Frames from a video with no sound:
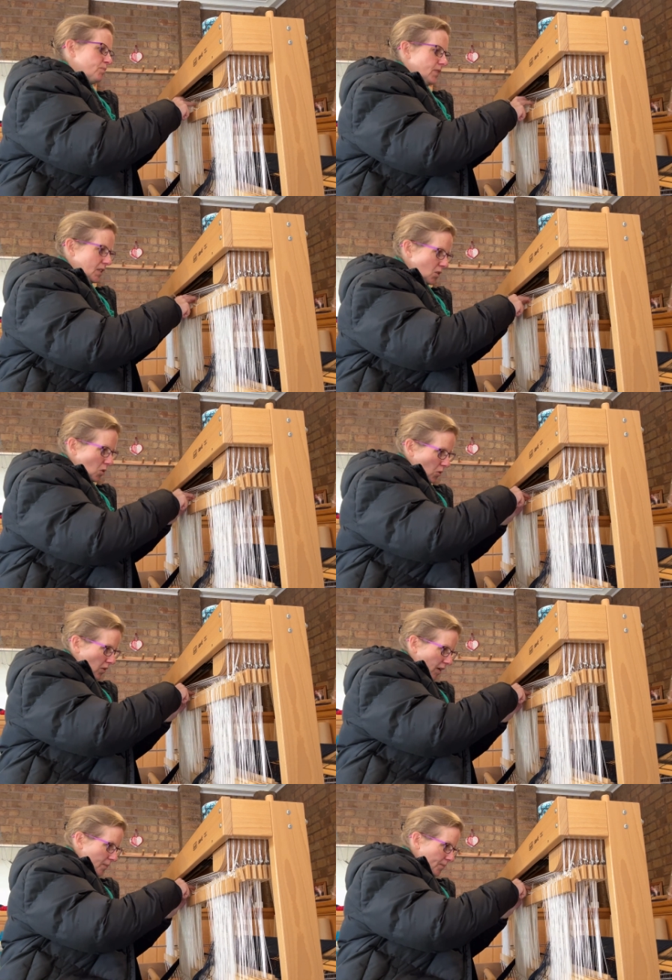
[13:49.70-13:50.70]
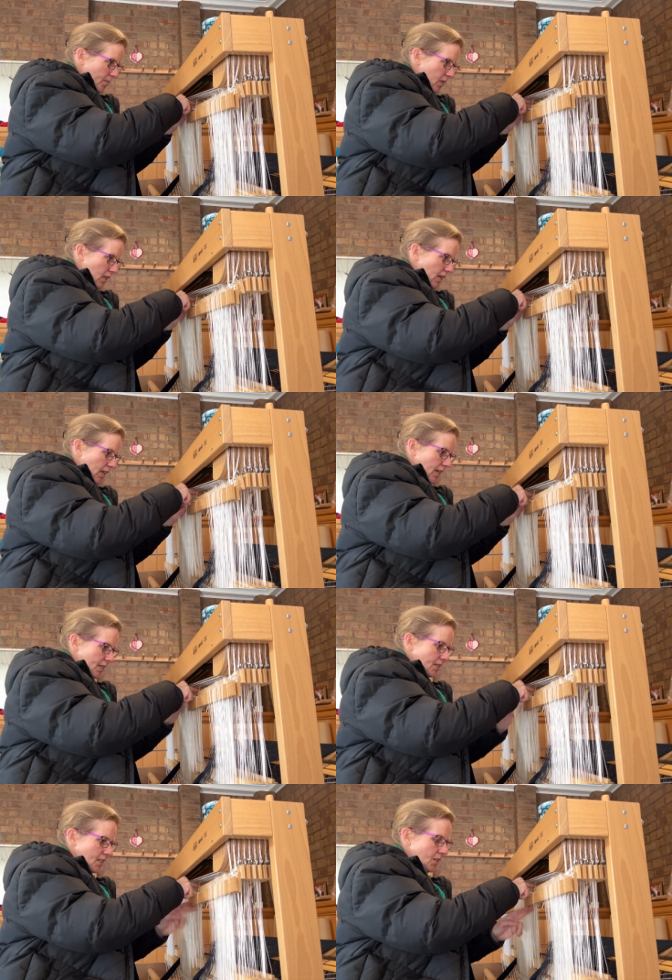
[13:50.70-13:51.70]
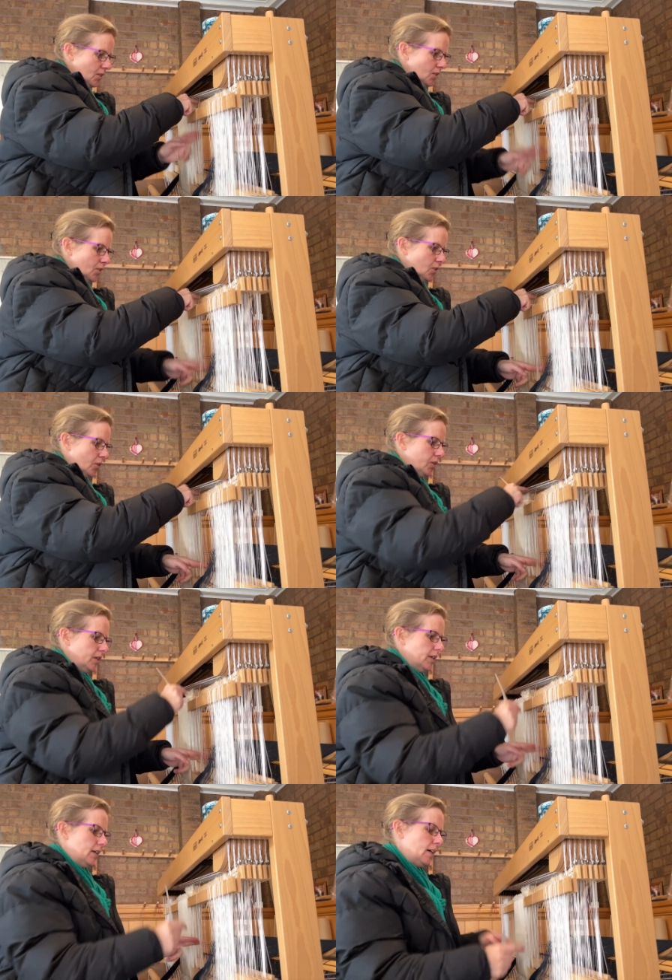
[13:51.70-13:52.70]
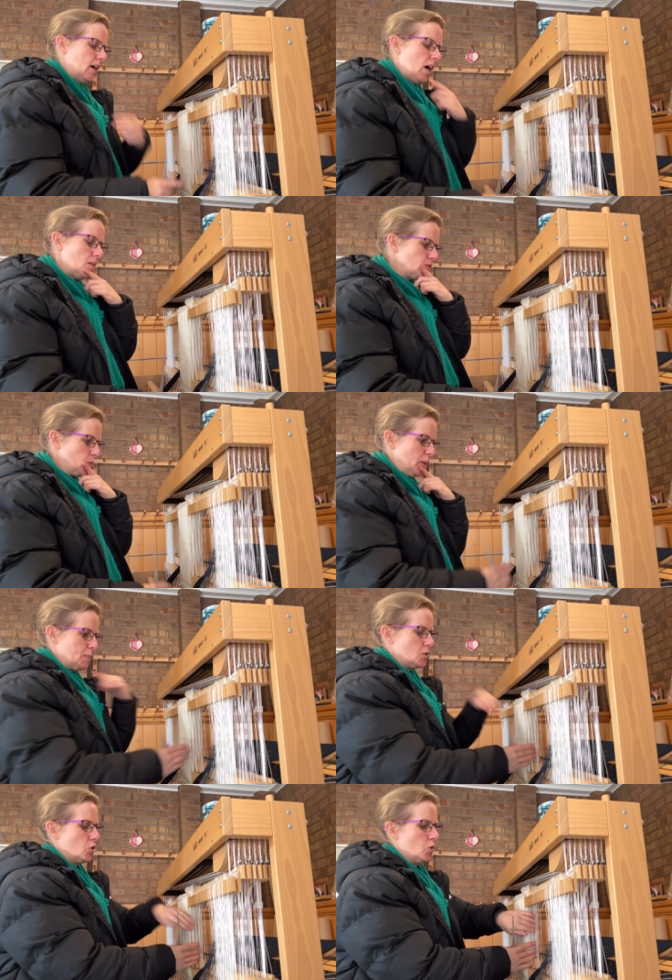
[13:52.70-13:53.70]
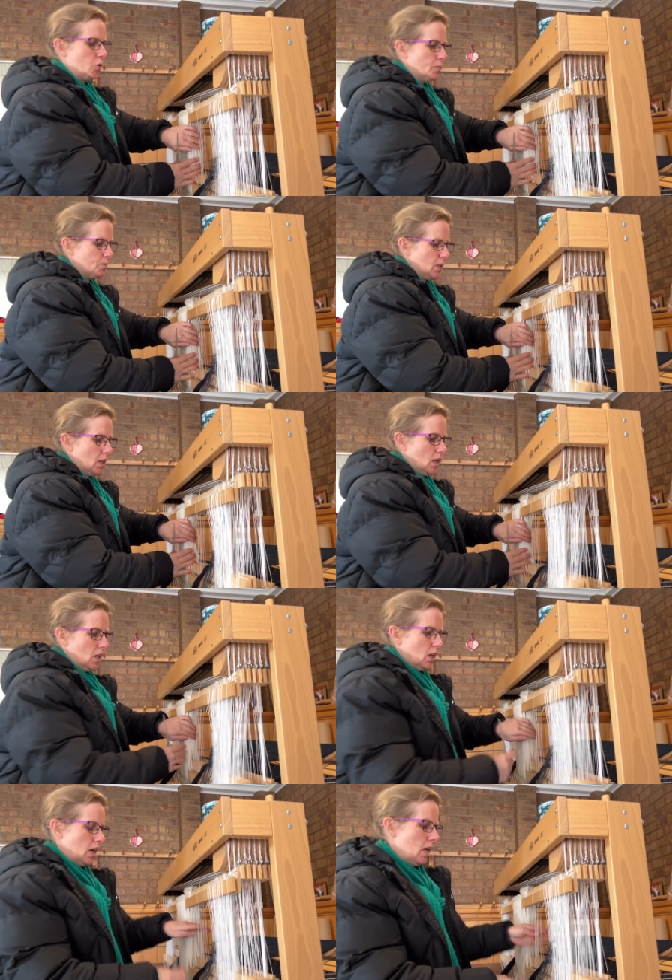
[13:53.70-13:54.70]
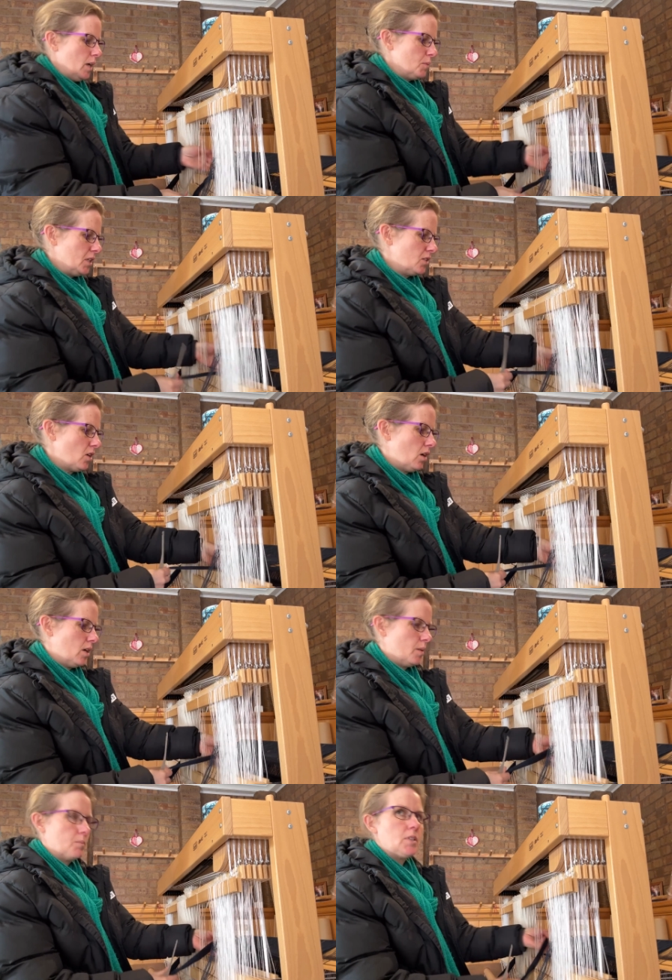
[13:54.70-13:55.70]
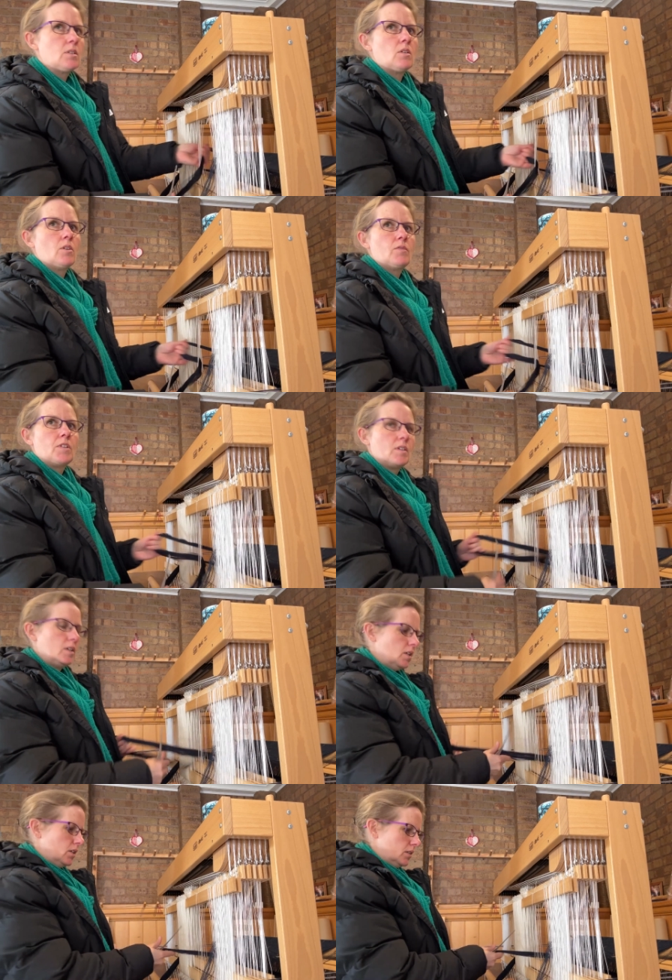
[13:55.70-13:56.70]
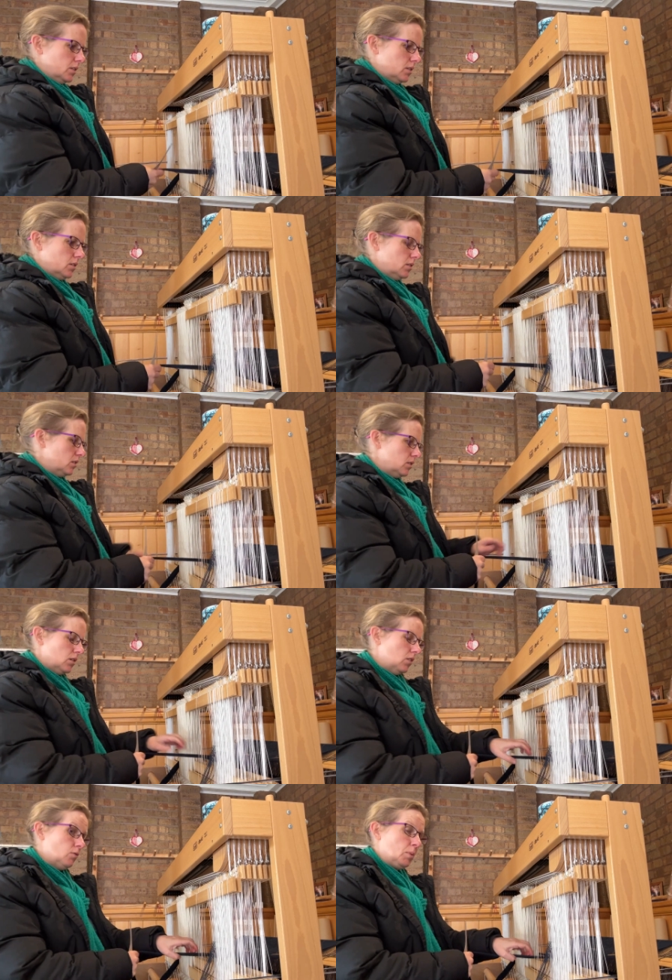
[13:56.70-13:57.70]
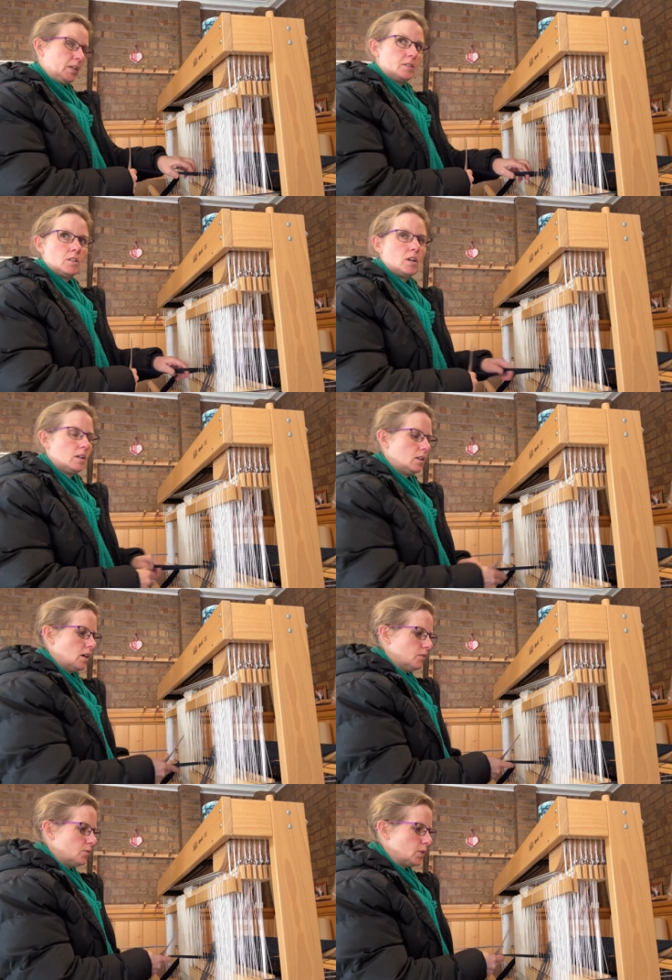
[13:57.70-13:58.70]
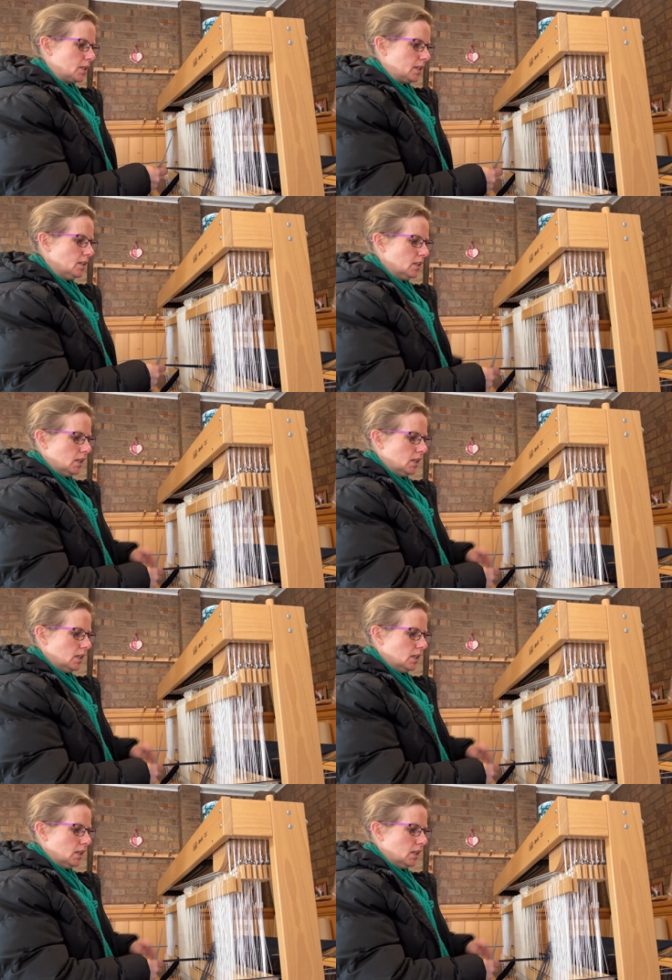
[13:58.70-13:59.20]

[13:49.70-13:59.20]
That's a good thing. And I have to remember too how many times over the years, over my entire life really,